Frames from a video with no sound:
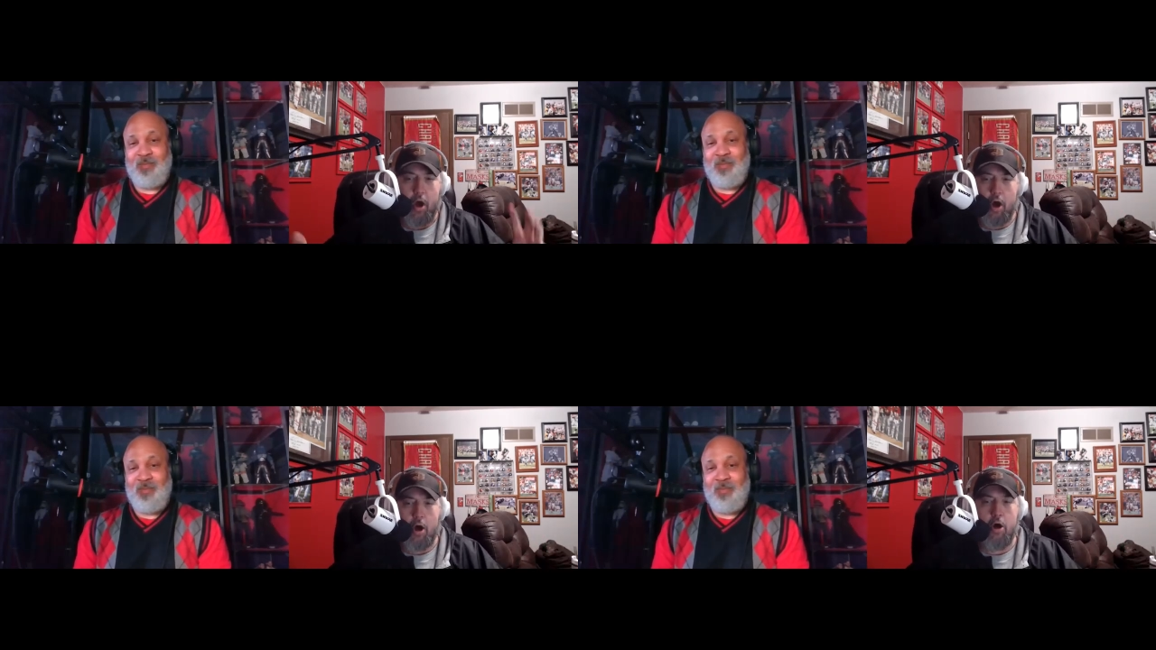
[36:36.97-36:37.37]

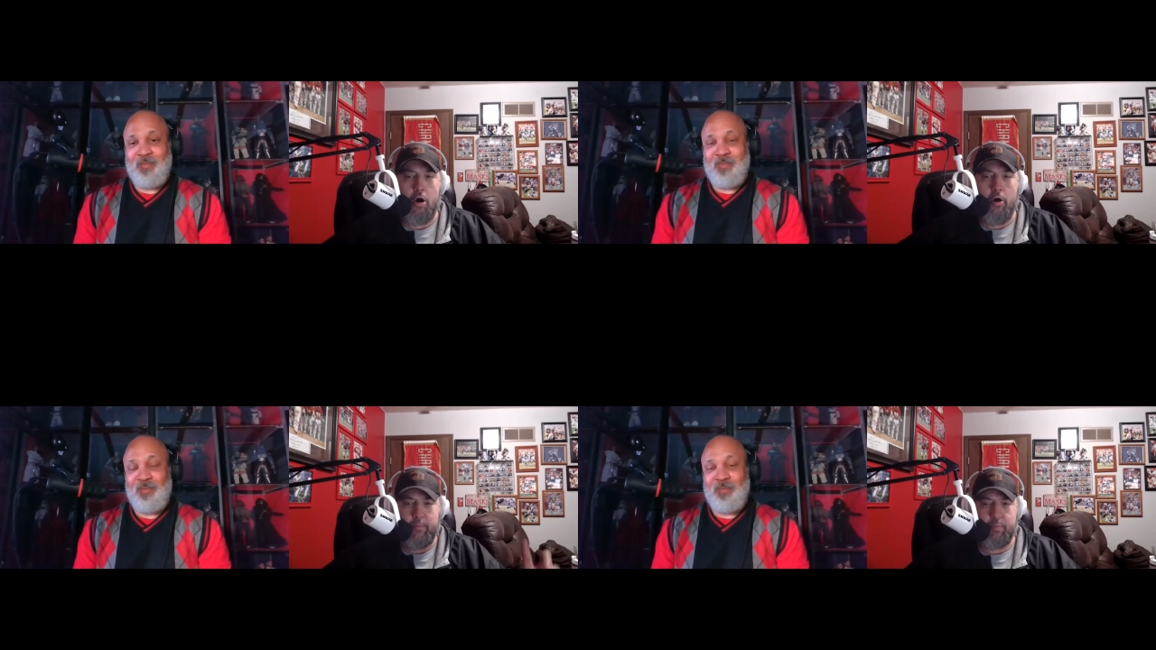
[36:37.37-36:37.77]

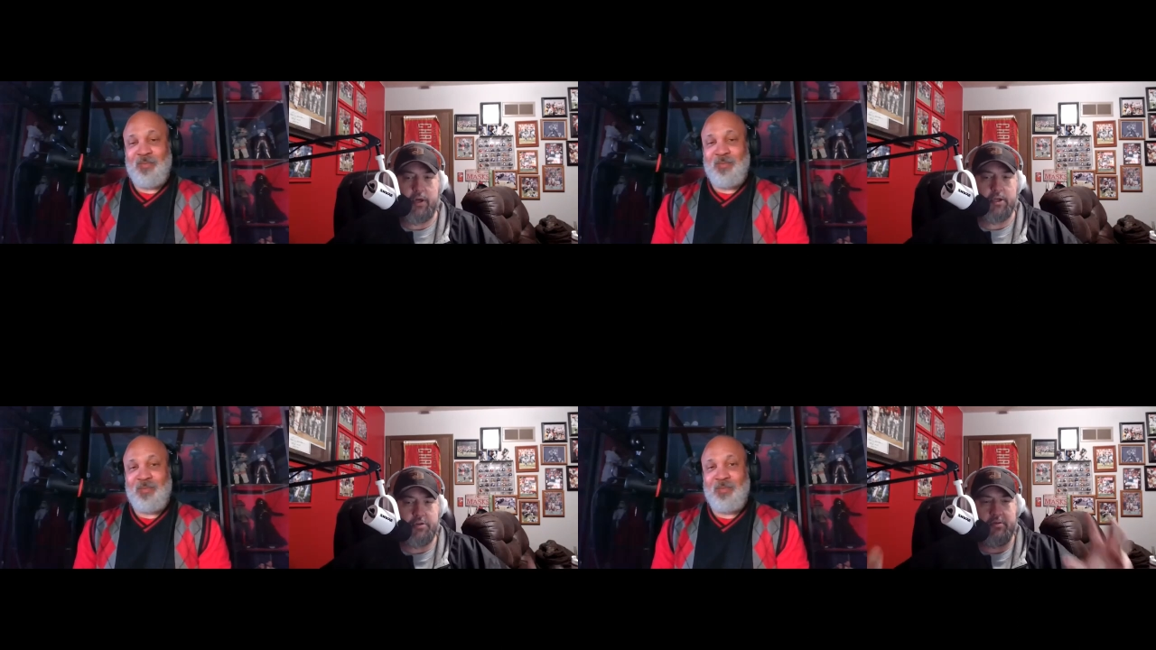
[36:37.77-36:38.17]
Speaker 1: All the
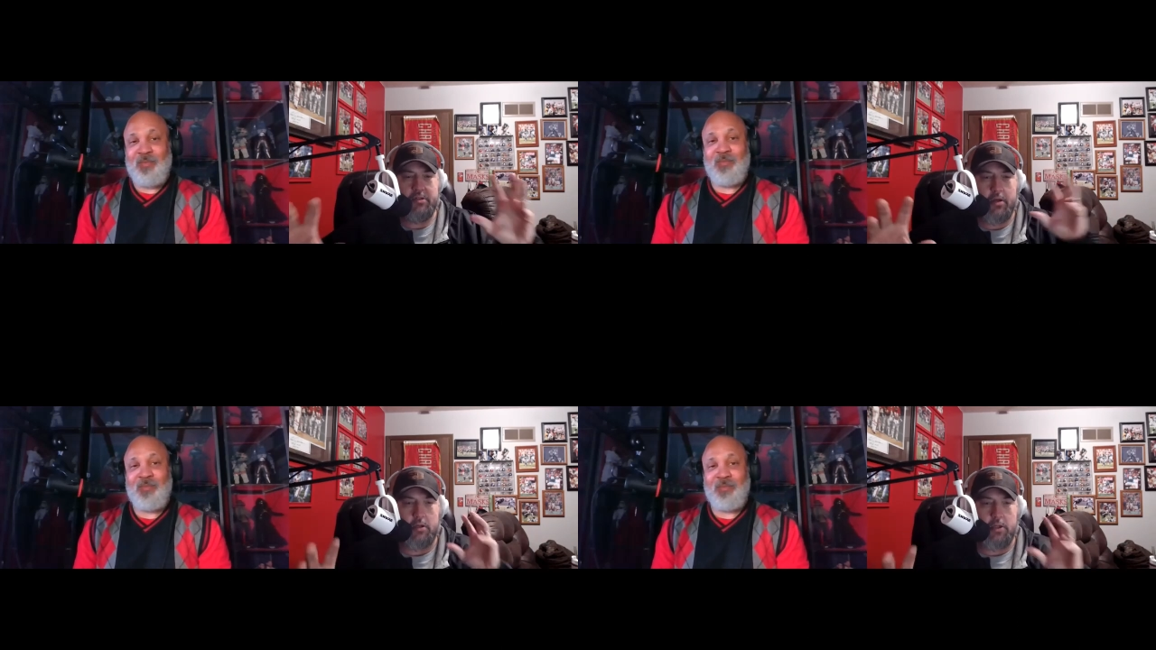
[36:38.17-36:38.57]
pressure
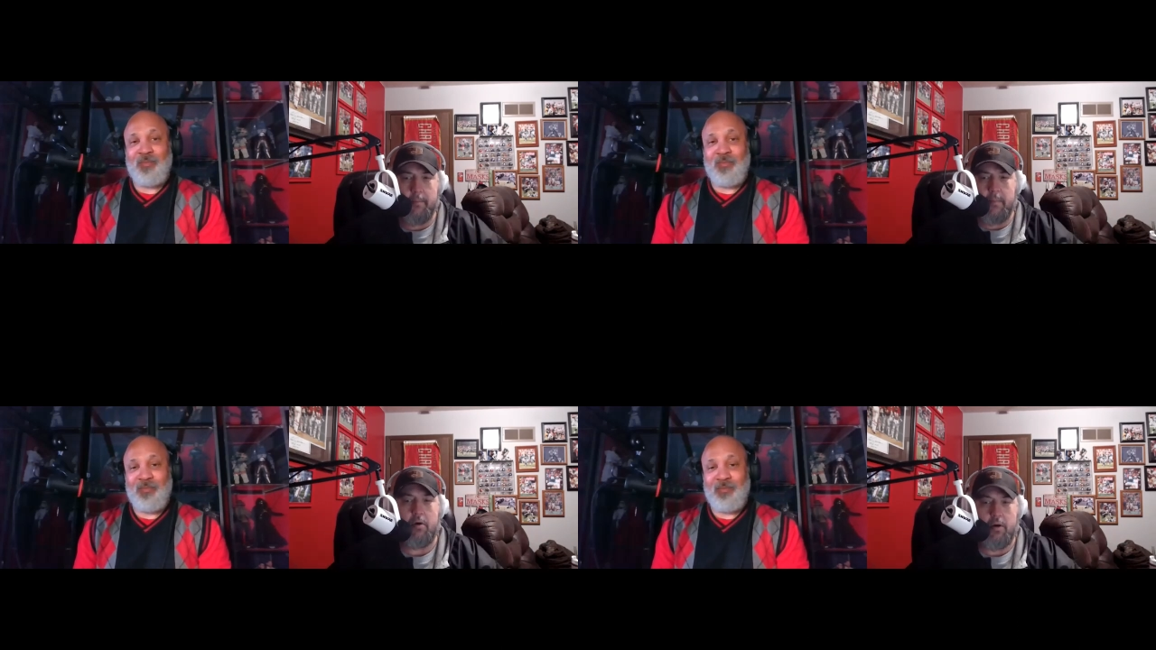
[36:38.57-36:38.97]
is on
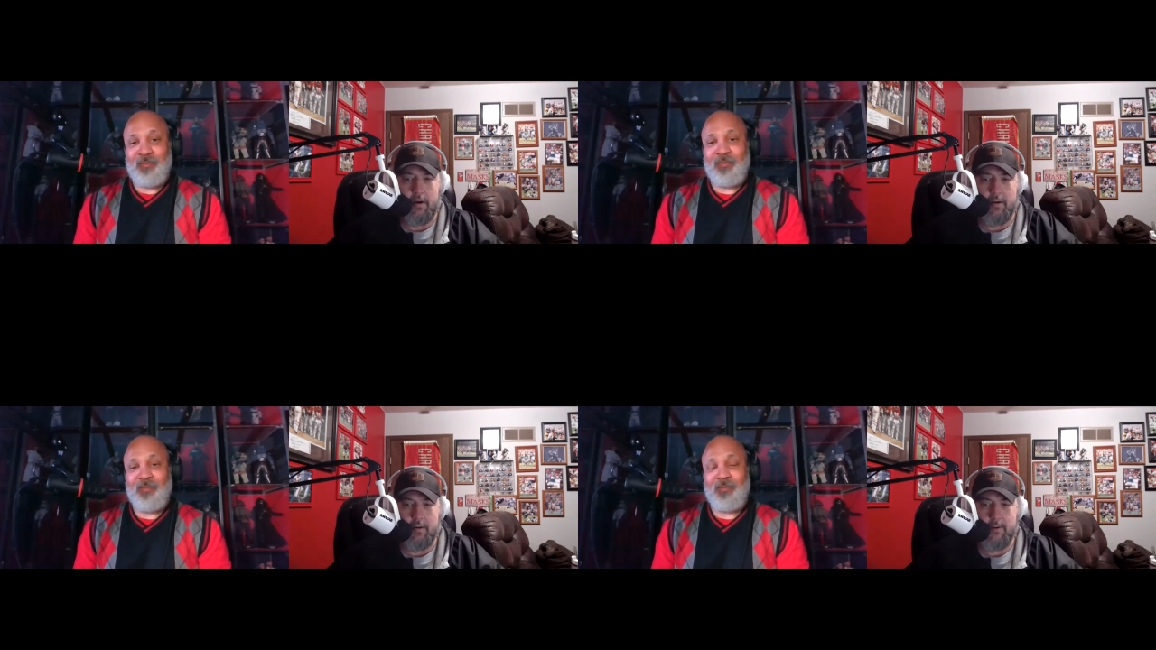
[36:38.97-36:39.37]
Lamar.